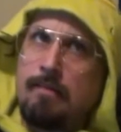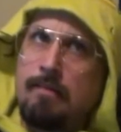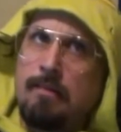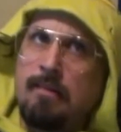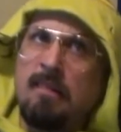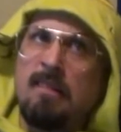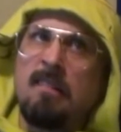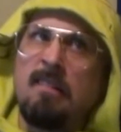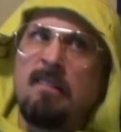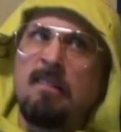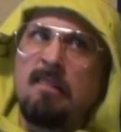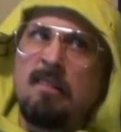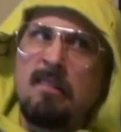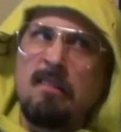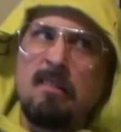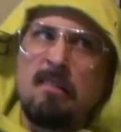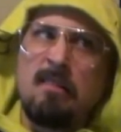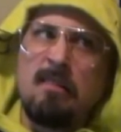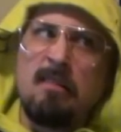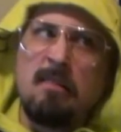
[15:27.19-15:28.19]
Huh.
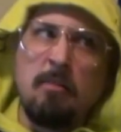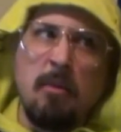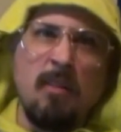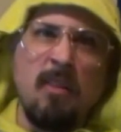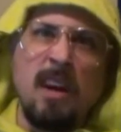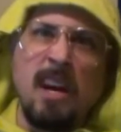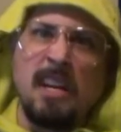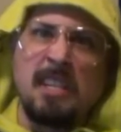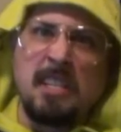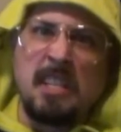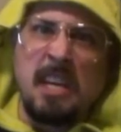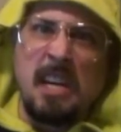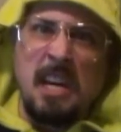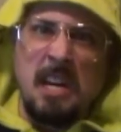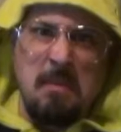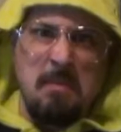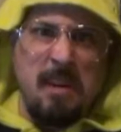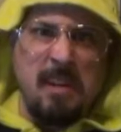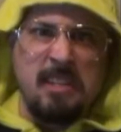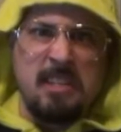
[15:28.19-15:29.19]
The movie actually
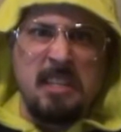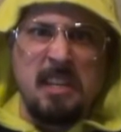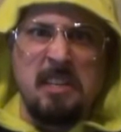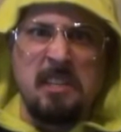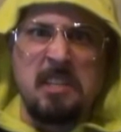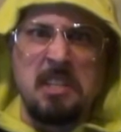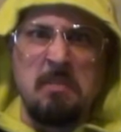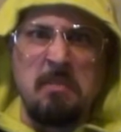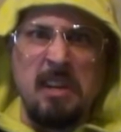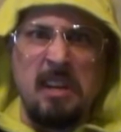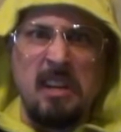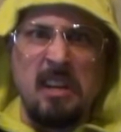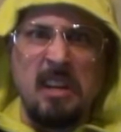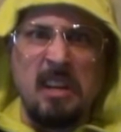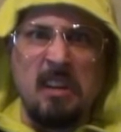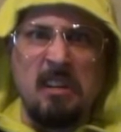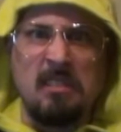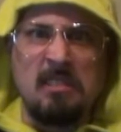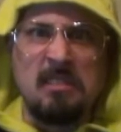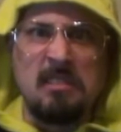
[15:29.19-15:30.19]
kind of makes sense to me
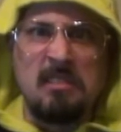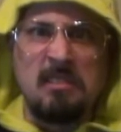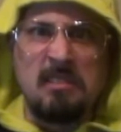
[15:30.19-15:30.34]
now.